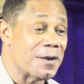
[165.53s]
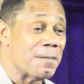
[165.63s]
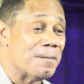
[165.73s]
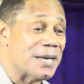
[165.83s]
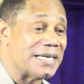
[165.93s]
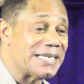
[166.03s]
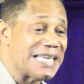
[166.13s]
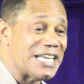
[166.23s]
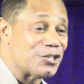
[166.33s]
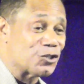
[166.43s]
but
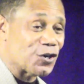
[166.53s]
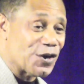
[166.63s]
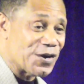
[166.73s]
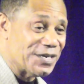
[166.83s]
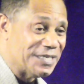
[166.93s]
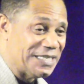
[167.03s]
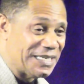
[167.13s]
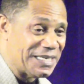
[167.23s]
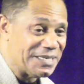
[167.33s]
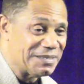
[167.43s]

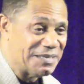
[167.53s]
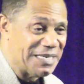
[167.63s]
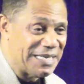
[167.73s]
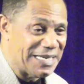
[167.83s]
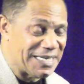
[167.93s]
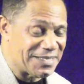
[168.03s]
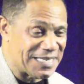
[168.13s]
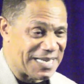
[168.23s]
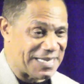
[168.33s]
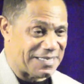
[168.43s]
eternity is
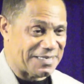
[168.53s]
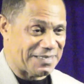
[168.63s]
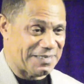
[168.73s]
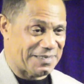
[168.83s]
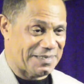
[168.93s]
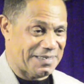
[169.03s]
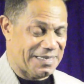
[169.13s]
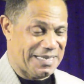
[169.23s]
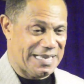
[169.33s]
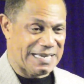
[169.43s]
in it.
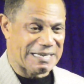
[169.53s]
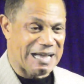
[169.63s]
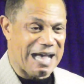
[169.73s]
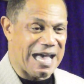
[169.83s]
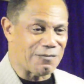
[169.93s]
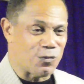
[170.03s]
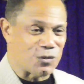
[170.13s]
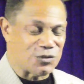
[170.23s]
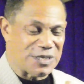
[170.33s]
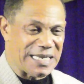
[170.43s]
And God
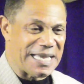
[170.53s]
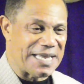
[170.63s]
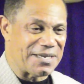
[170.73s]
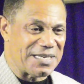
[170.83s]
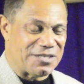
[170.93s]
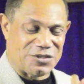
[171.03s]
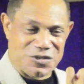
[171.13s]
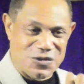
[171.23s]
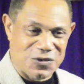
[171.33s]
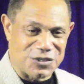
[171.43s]
wants to get into
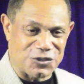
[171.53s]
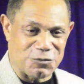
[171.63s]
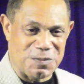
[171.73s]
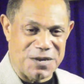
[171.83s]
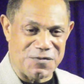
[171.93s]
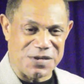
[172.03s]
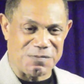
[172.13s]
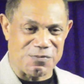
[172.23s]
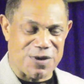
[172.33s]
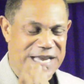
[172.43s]
your
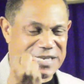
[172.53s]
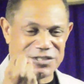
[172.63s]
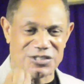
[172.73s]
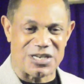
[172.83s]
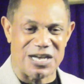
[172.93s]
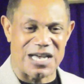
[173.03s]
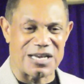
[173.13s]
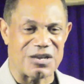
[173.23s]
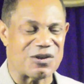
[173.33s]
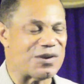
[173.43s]
spirit, praise
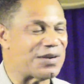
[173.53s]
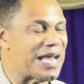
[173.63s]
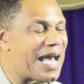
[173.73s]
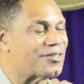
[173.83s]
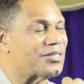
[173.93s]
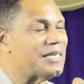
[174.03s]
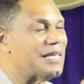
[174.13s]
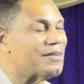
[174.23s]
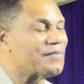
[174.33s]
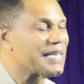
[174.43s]
God. Learn how to
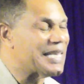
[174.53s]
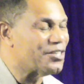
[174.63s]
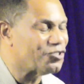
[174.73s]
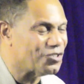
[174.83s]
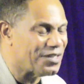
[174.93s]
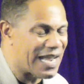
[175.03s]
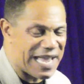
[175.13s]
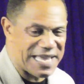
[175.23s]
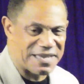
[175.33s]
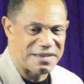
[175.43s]
live each
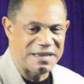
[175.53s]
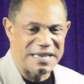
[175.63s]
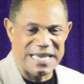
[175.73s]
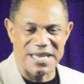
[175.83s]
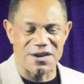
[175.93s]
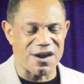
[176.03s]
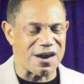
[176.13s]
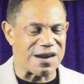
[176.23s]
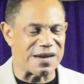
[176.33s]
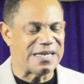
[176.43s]
day in
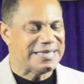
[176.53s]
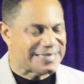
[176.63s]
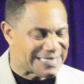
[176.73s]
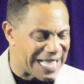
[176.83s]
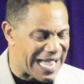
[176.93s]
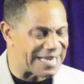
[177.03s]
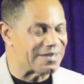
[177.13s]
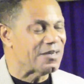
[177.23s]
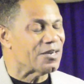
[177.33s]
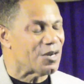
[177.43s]

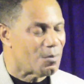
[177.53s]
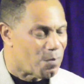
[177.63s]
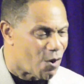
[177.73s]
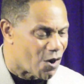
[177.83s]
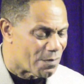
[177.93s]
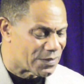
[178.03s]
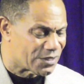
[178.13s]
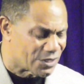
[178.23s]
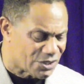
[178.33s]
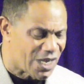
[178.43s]
airtight compartments.
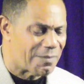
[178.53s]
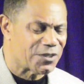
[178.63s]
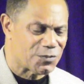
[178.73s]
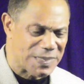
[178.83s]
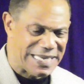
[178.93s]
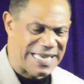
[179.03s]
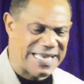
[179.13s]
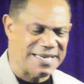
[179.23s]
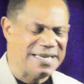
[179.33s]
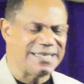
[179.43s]
The psalmist
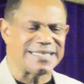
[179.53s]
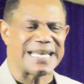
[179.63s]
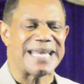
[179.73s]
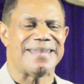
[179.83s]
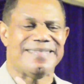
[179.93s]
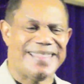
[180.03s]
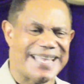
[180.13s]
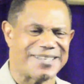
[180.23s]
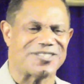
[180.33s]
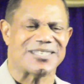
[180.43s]
begins saying,
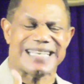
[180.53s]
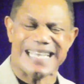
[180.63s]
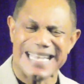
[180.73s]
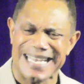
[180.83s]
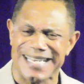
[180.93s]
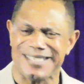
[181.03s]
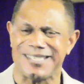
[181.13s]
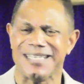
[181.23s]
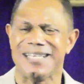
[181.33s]
this is